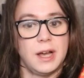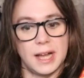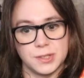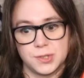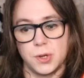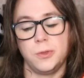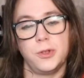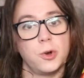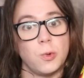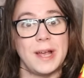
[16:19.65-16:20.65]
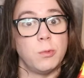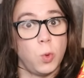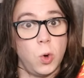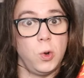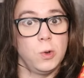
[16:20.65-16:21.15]
And so the Great
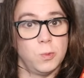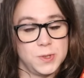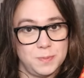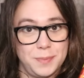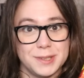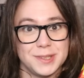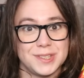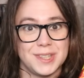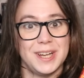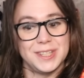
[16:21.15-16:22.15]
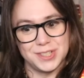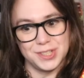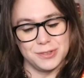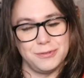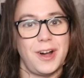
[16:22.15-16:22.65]
Wall was built to
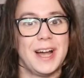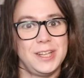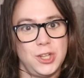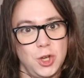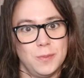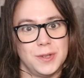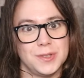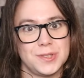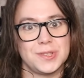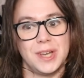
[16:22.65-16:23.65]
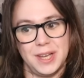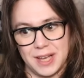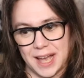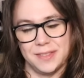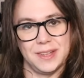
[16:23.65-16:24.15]
divide humans
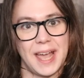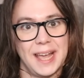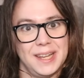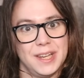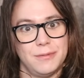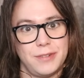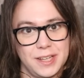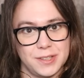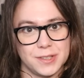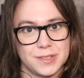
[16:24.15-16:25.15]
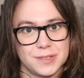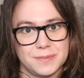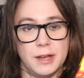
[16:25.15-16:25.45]
and the alien invaders.